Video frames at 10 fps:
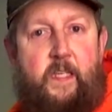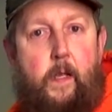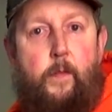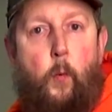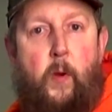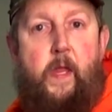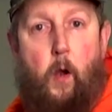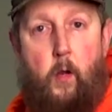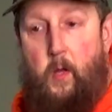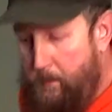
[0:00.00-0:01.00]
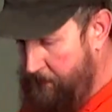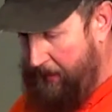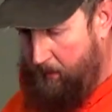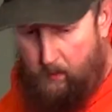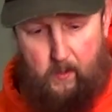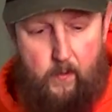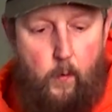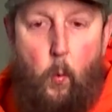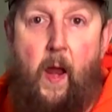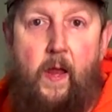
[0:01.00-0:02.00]
in the rear. But
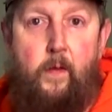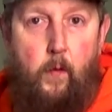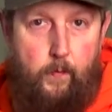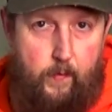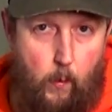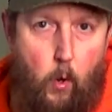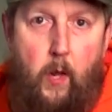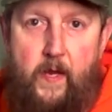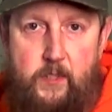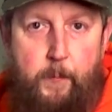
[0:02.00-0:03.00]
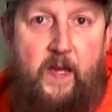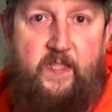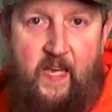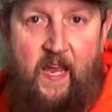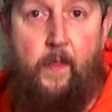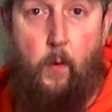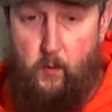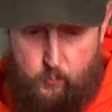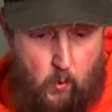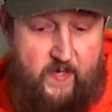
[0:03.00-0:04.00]
either way, they're all head spaced together
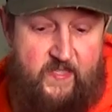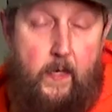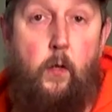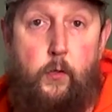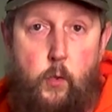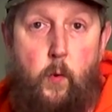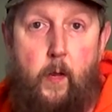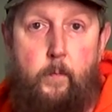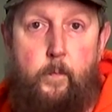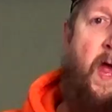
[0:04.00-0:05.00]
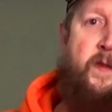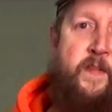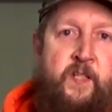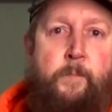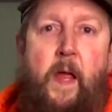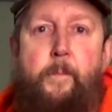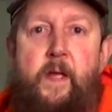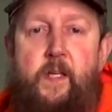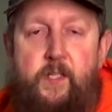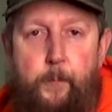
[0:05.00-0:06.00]
as one single unit. And this may
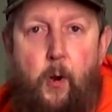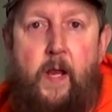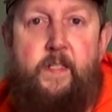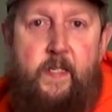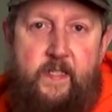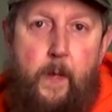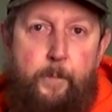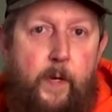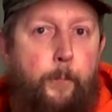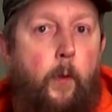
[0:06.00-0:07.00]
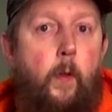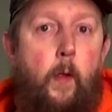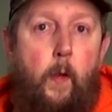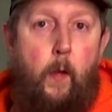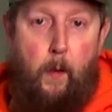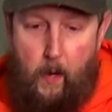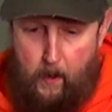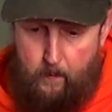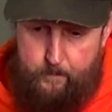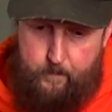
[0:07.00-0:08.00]
be a surprise to some people,
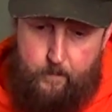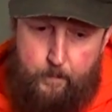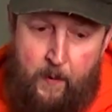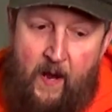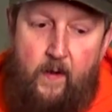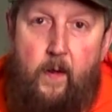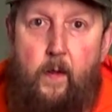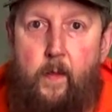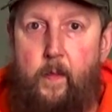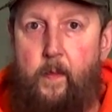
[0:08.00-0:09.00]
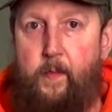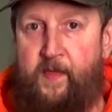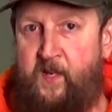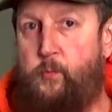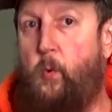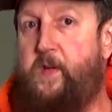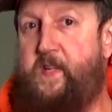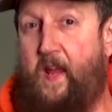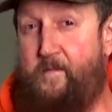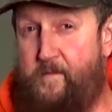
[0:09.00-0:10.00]
uh, but this
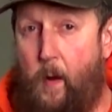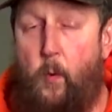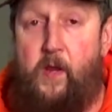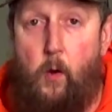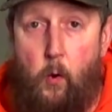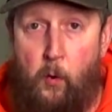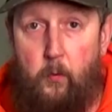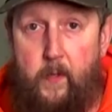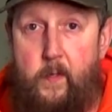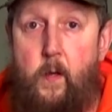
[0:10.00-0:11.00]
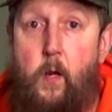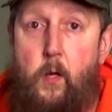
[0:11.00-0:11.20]
was a very early